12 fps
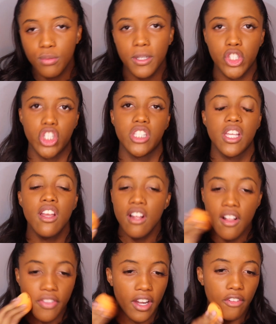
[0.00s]
sponges
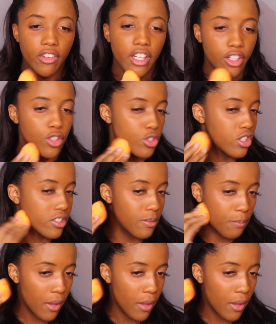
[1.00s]
that I feel like are just